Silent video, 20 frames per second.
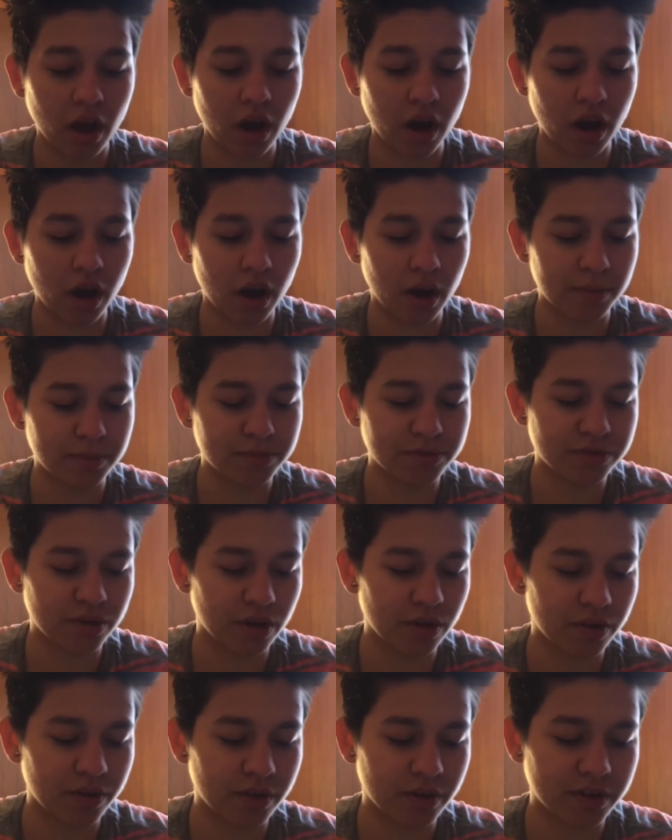Uh,
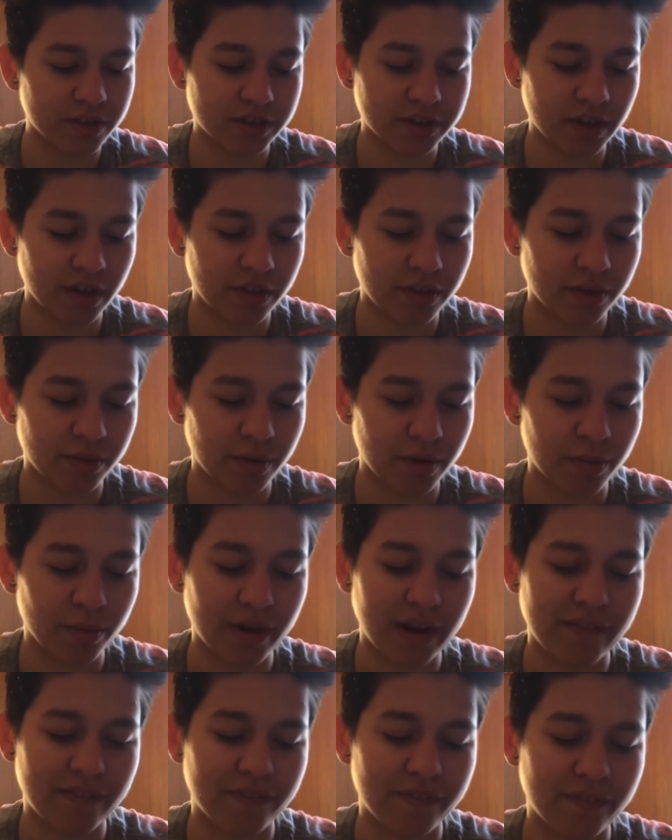so there's another one
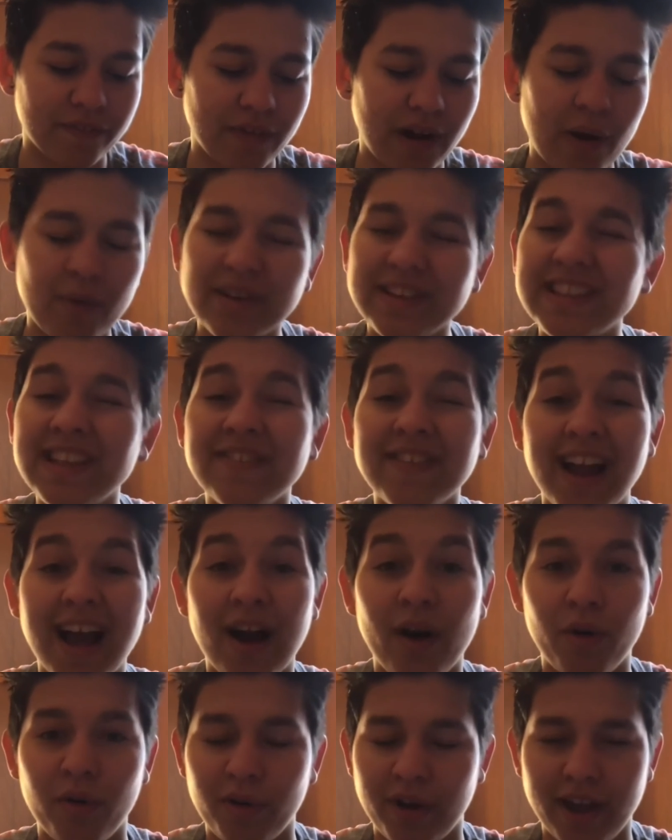when I I wasn't even
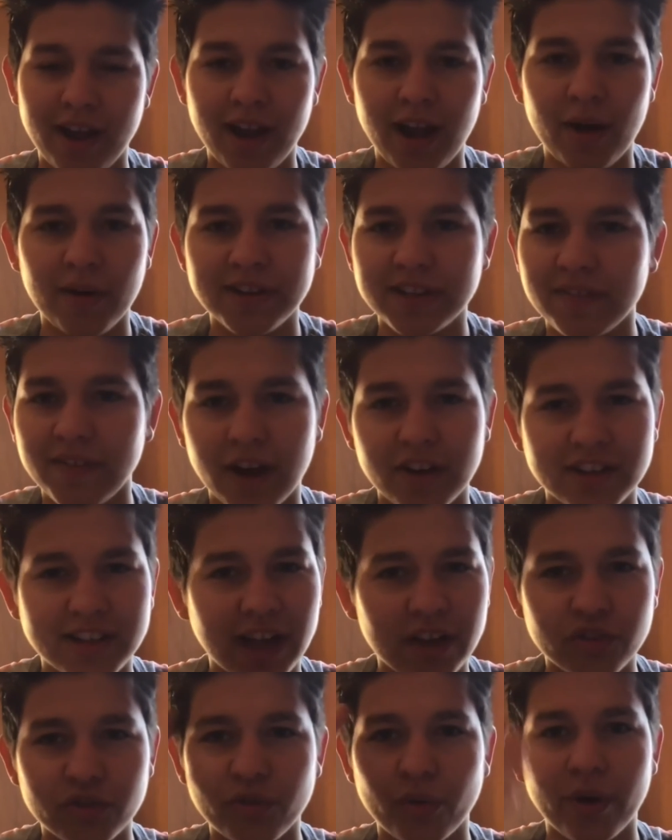out, okay? I wasn't even I just
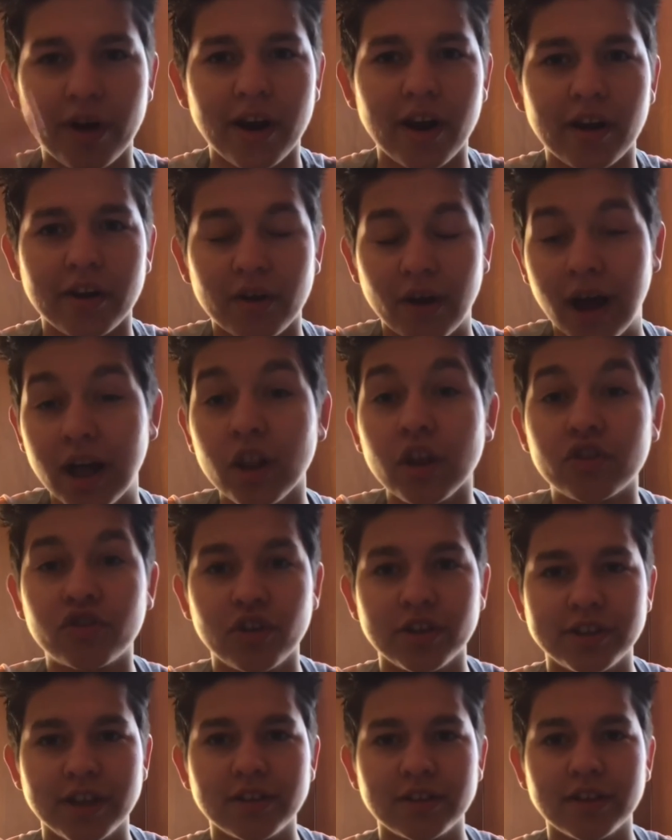had short hair. You know, I look
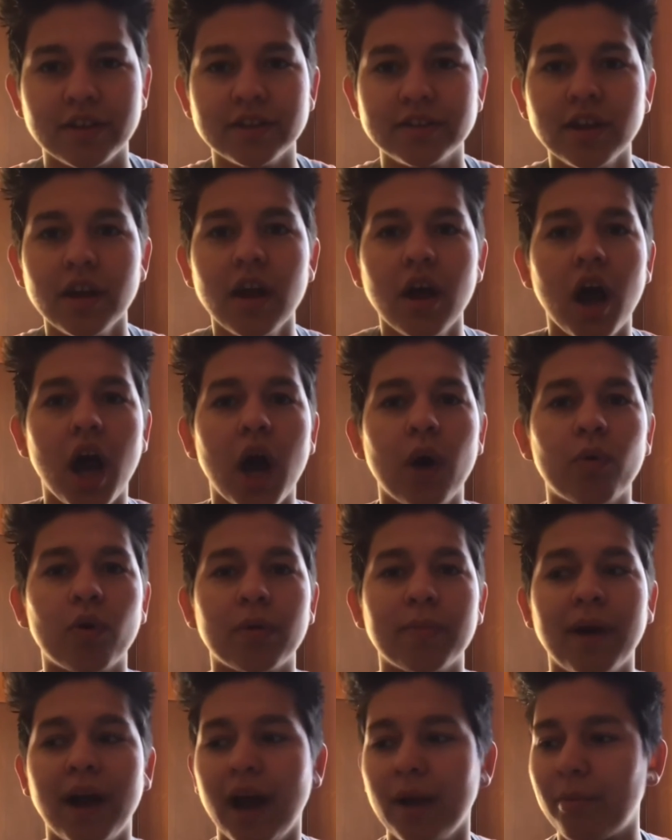just like this. I
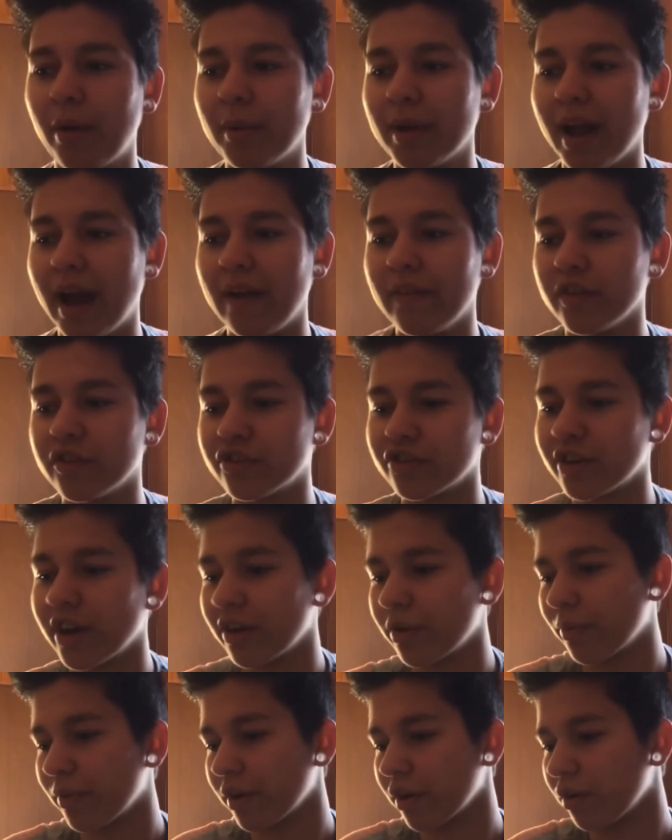wore my, I probably had the shirt.
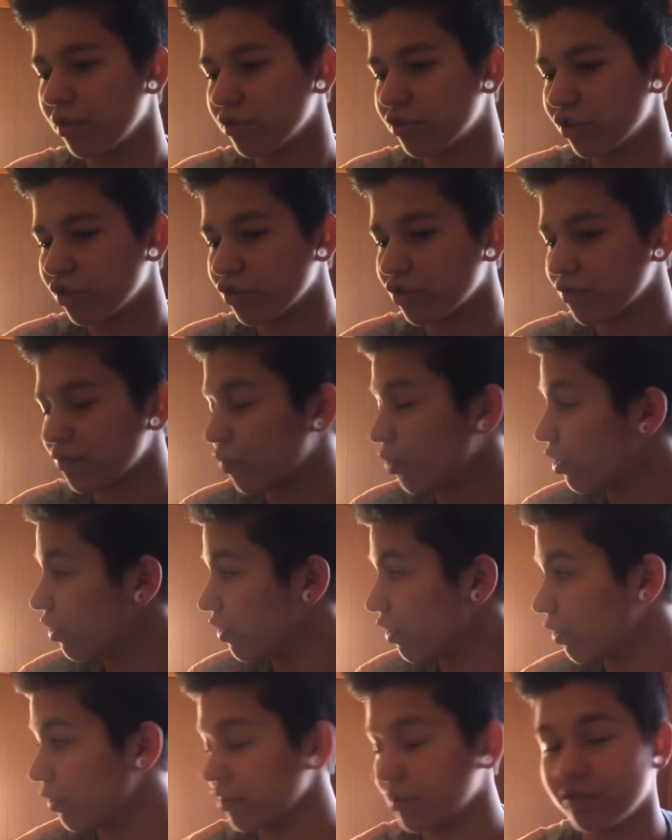I don't want to go searching for
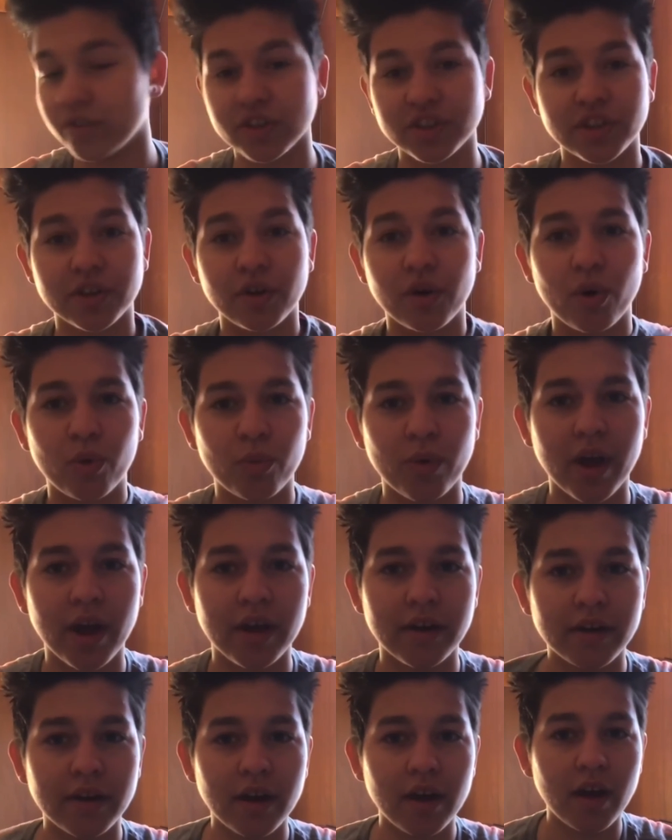it, though. It's just an, a
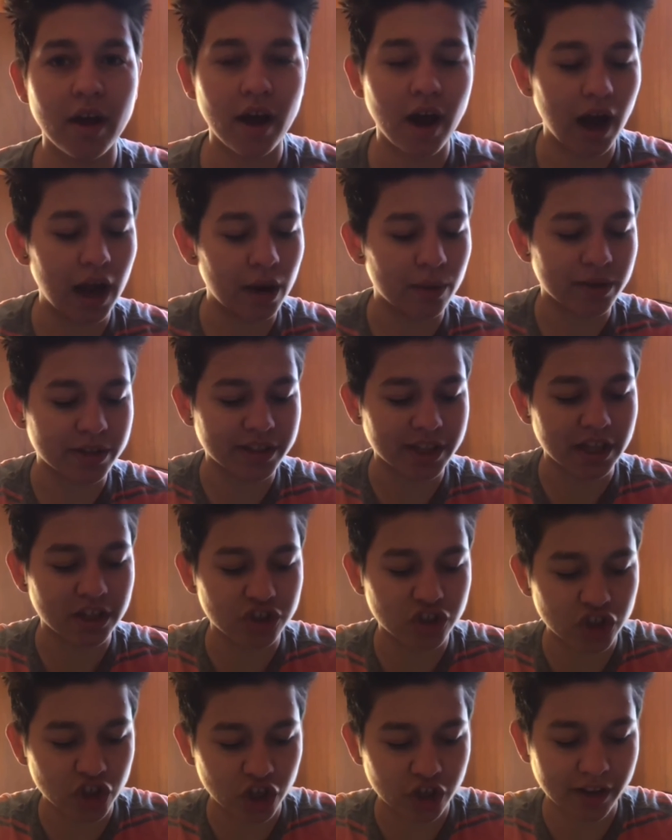red Iowa
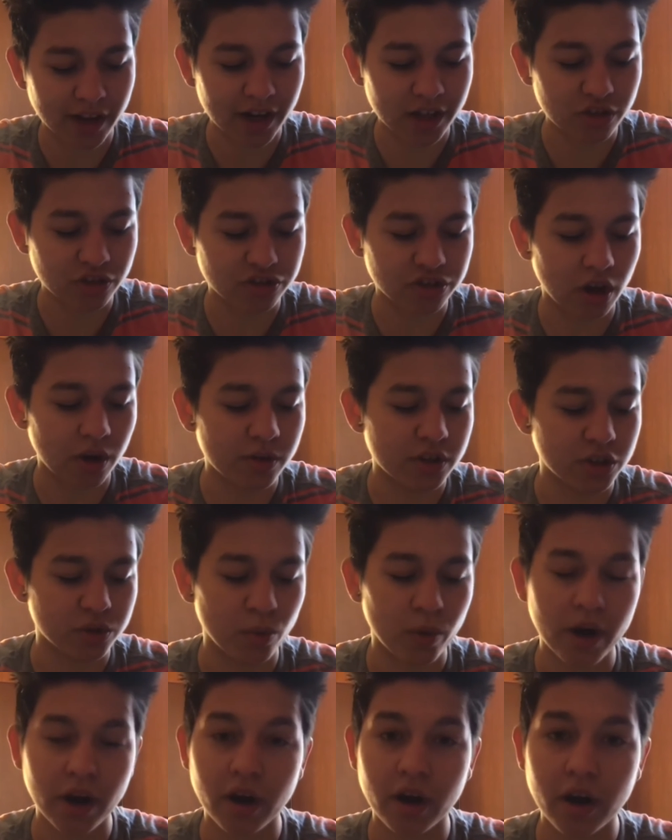State shirt that I used to always
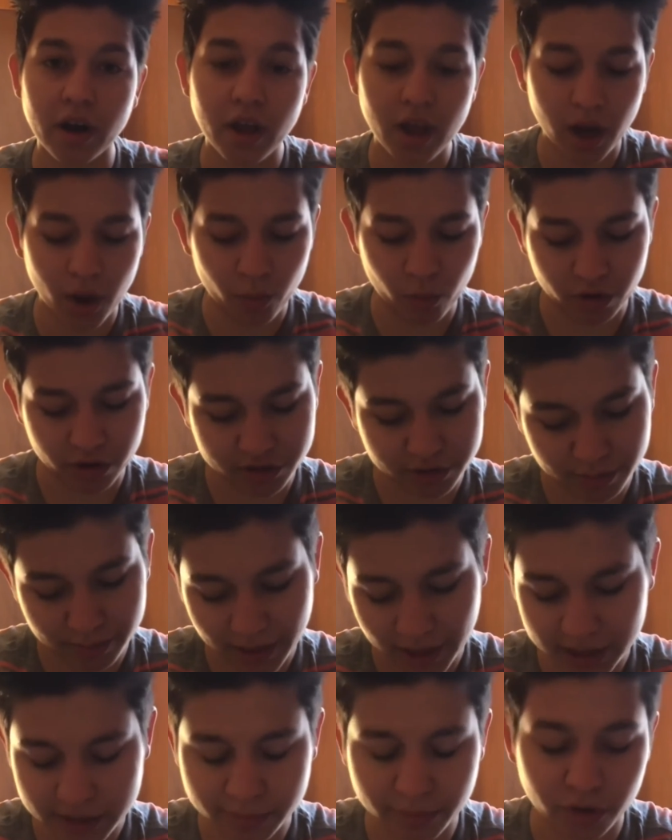wear. Wear some
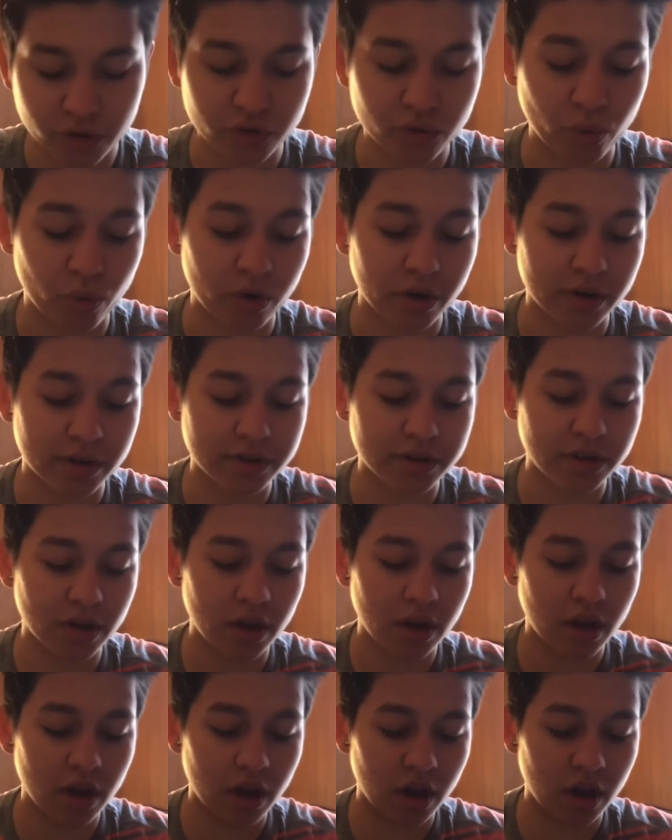basketball shorts.